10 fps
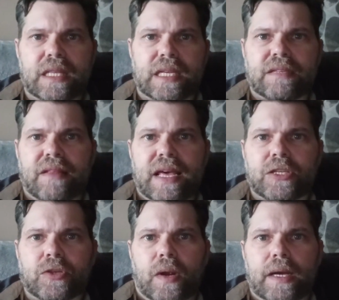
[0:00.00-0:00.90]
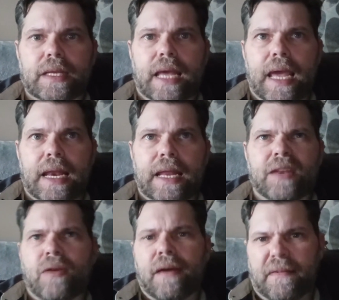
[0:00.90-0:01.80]
Things of that sort. And I
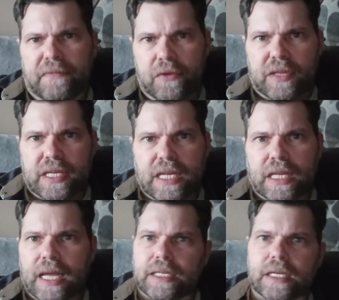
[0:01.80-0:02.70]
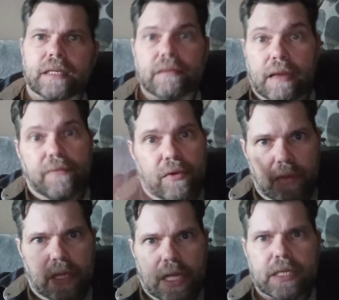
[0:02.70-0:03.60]
do have a few things I'd like to give you
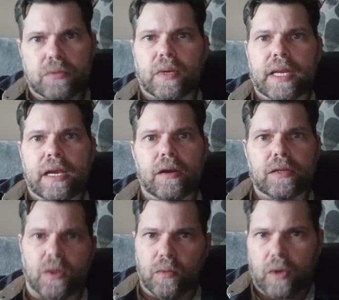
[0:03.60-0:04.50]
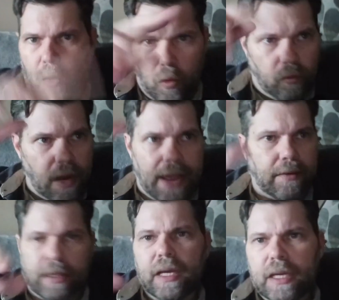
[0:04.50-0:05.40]
in this one here, so we'll go
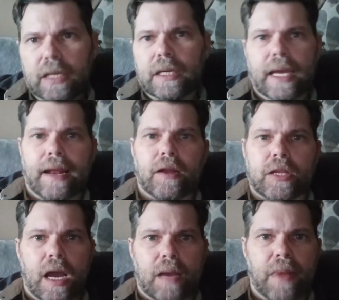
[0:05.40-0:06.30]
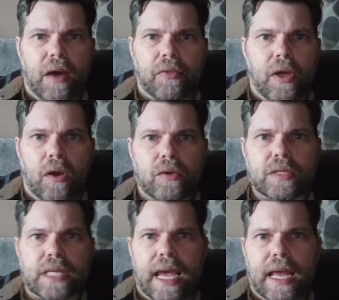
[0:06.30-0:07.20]
around and I'll talk about
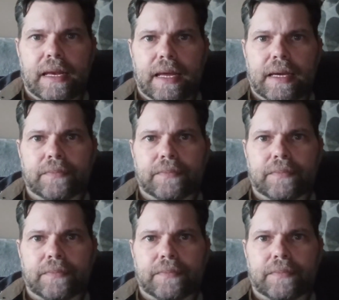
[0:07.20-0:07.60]
those. And